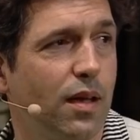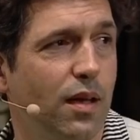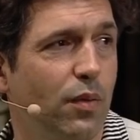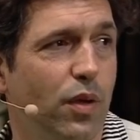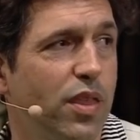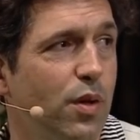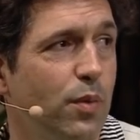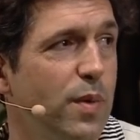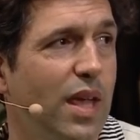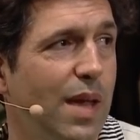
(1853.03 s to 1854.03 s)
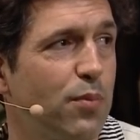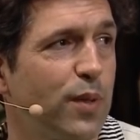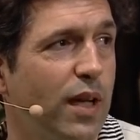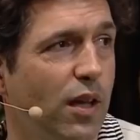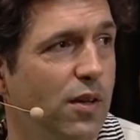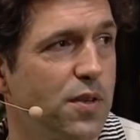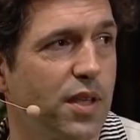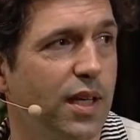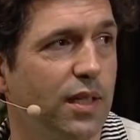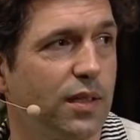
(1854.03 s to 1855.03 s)
We think we came pretty close,
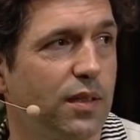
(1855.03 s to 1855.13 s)
eh?